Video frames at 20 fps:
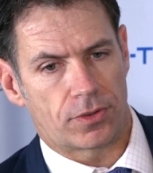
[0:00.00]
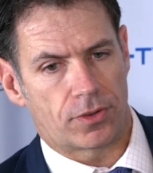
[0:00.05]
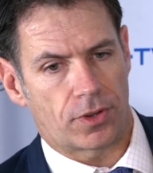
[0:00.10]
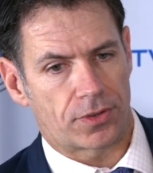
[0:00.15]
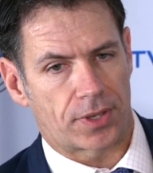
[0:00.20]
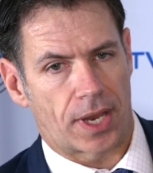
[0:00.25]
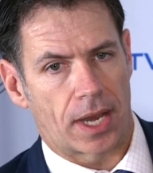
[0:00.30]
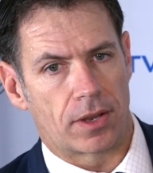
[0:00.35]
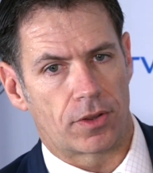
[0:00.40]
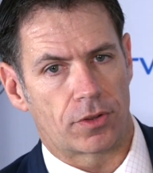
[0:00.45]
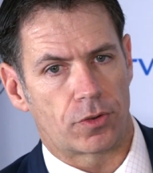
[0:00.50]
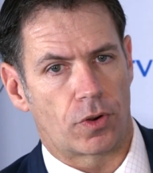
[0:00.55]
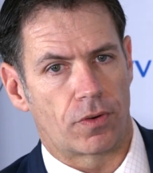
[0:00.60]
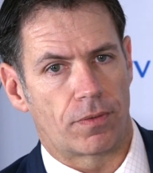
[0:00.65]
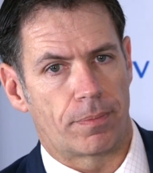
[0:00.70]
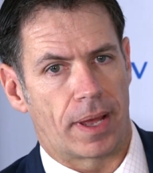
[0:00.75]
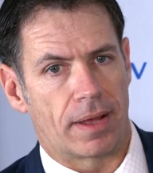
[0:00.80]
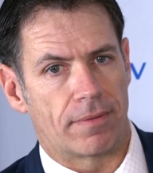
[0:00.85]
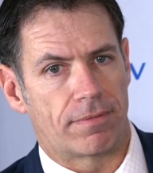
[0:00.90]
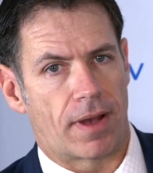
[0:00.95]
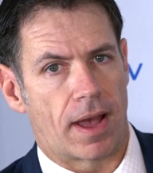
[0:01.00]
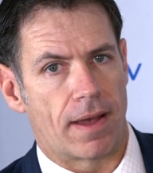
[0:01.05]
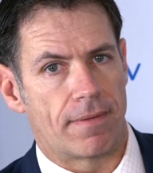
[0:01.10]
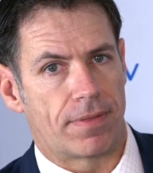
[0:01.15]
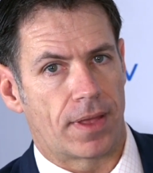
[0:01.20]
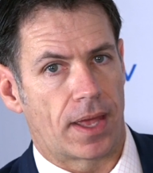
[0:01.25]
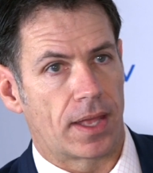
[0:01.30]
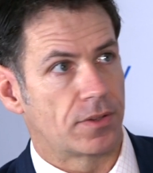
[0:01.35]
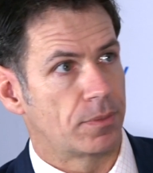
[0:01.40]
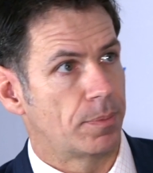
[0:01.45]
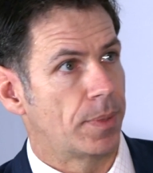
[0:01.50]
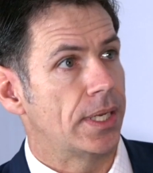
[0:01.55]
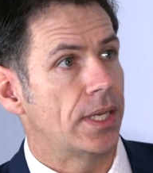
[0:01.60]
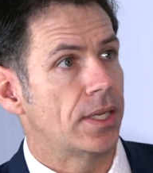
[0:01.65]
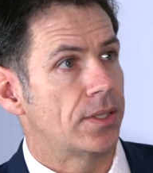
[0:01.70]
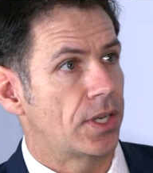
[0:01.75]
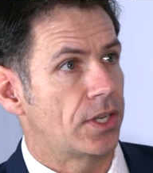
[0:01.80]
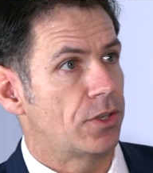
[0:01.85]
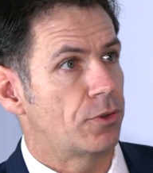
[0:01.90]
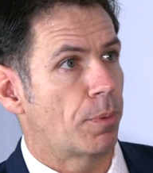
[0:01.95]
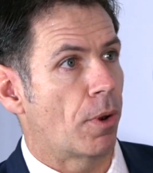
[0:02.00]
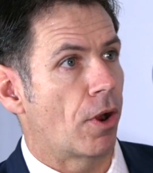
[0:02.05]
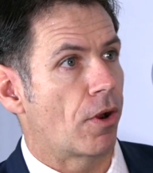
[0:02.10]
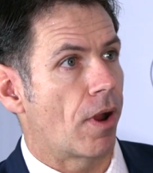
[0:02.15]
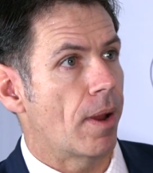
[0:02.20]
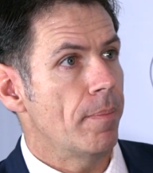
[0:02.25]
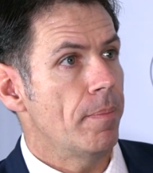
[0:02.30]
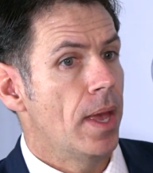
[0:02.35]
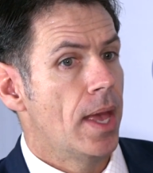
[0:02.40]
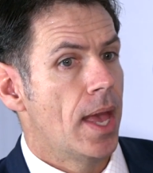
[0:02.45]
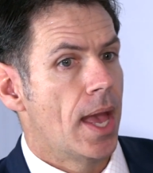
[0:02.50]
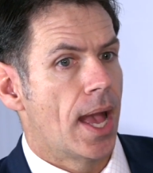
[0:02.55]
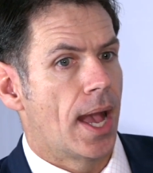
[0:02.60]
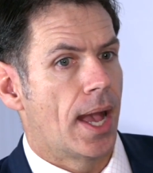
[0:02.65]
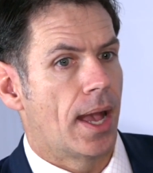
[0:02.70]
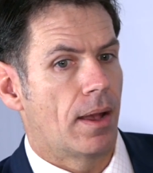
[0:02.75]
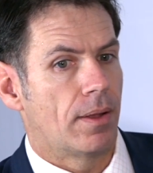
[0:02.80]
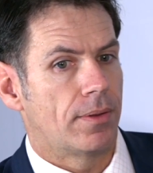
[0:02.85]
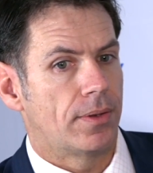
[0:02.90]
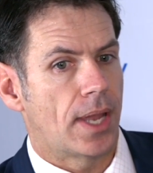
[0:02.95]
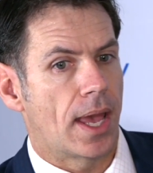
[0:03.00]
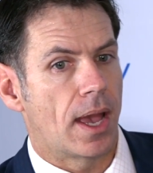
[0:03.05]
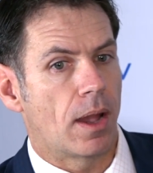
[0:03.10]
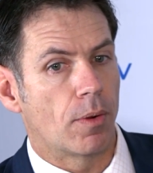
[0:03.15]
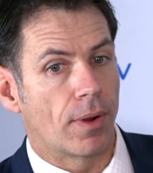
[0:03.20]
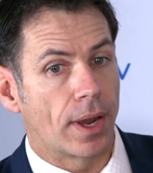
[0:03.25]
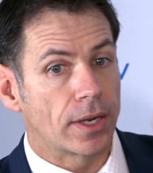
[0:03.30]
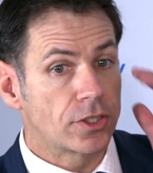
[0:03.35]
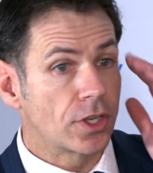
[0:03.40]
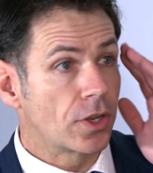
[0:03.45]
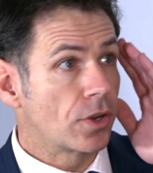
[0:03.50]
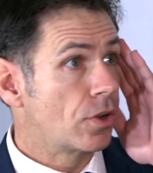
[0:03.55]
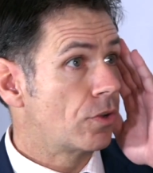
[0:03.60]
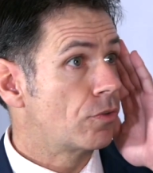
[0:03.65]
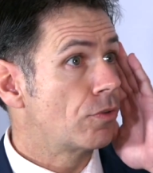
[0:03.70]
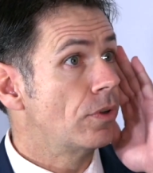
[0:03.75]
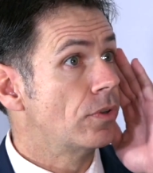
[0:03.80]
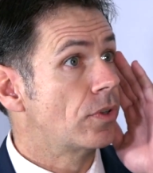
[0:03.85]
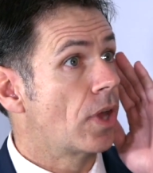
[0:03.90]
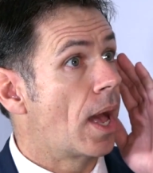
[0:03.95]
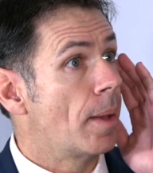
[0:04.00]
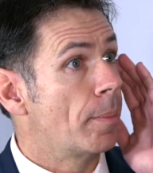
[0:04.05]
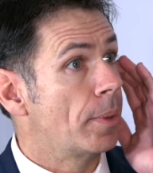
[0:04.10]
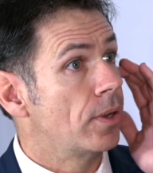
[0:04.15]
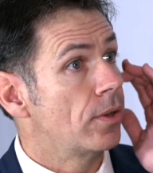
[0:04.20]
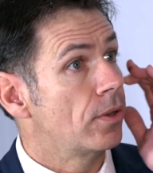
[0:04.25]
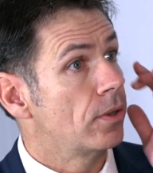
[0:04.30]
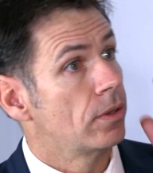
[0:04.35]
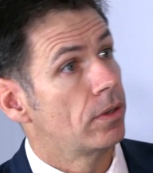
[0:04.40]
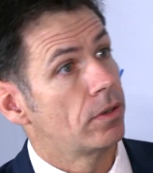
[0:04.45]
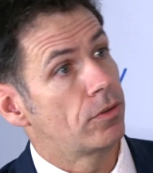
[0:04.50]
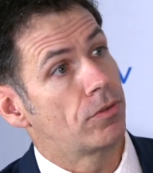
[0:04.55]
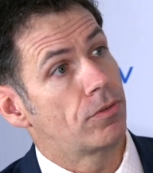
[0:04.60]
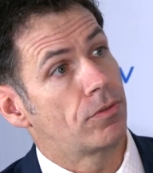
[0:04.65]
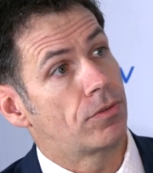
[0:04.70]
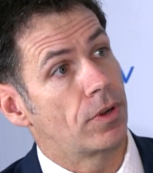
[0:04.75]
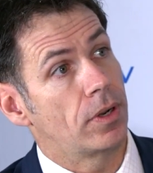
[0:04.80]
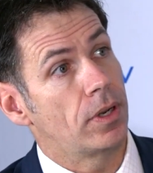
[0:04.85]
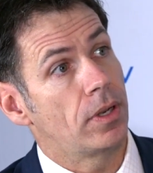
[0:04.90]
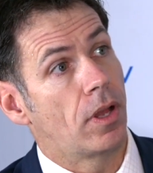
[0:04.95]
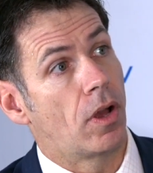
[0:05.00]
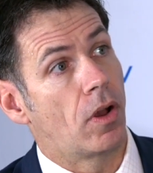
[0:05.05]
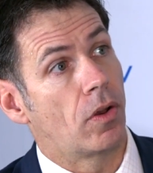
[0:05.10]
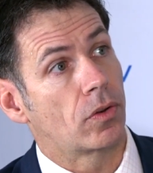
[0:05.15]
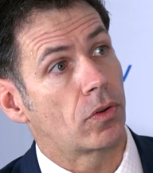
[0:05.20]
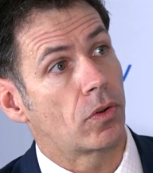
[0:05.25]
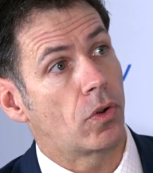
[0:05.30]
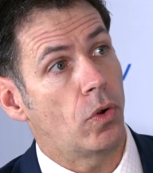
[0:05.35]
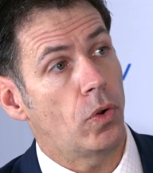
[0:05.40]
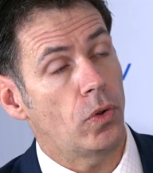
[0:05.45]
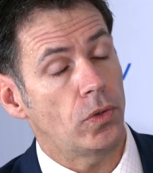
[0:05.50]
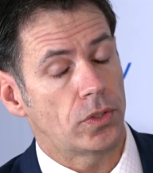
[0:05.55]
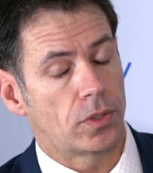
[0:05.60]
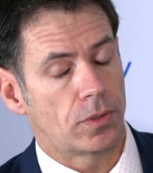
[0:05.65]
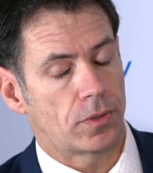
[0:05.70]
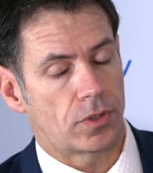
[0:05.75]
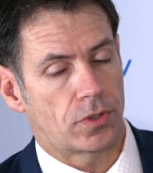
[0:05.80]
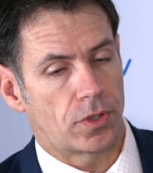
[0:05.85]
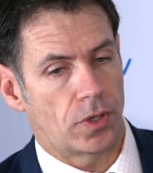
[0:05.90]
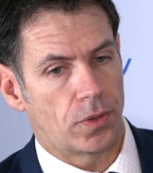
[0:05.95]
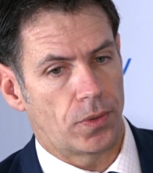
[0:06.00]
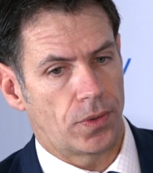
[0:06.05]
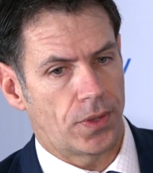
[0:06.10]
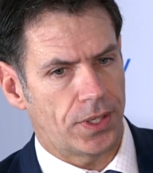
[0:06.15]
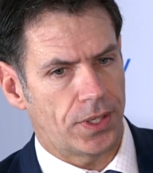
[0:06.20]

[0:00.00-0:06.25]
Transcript: just under sort of about 5,000 1,000 meters each program. Mm -hmm. uh, now we're actually going to drill diamond drill on course. So mm -hmm.